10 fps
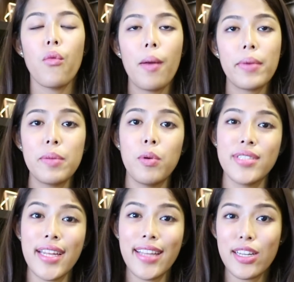I'm gonna
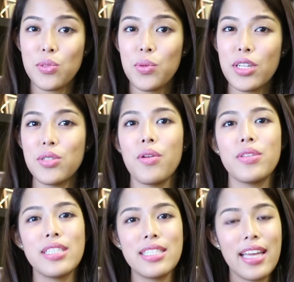post that next week. So
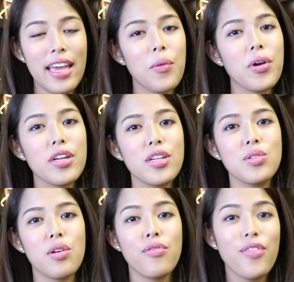today we're gonna
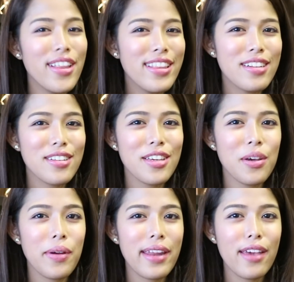do a fun little
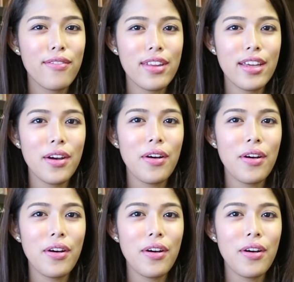Q&A video.